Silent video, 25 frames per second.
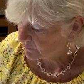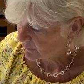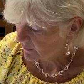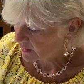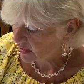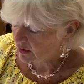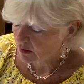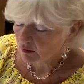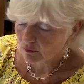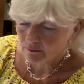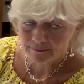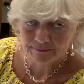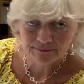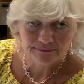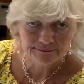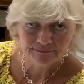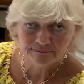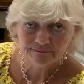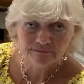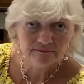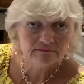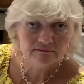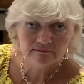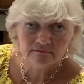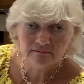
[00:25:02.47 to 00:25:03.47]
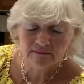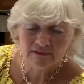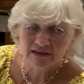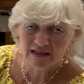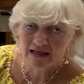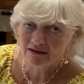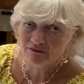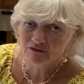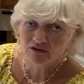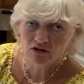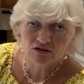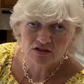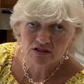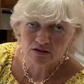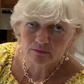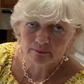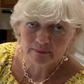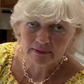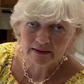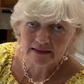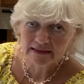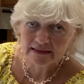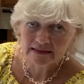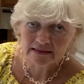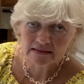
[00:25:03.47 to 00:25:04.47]
You know, I've got some
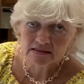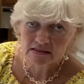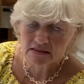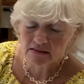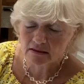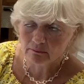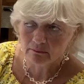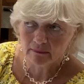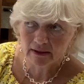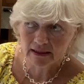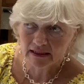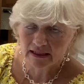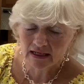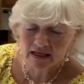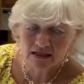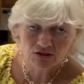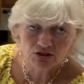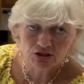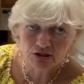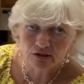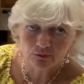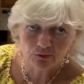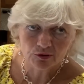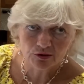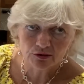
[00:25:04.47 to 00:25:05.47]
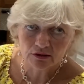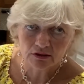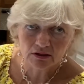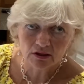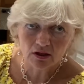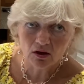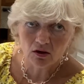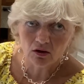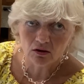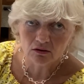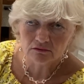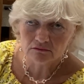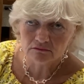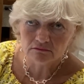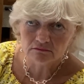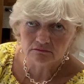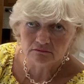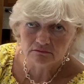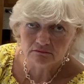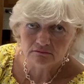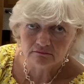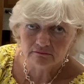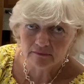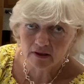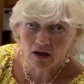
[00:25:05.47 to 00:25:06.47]
blades that might actually work on
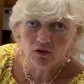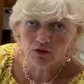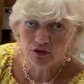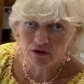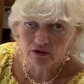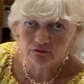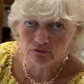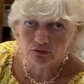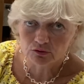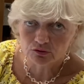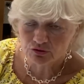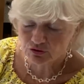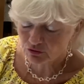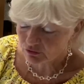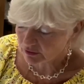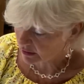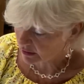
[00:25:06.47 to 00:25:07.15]
my other rotary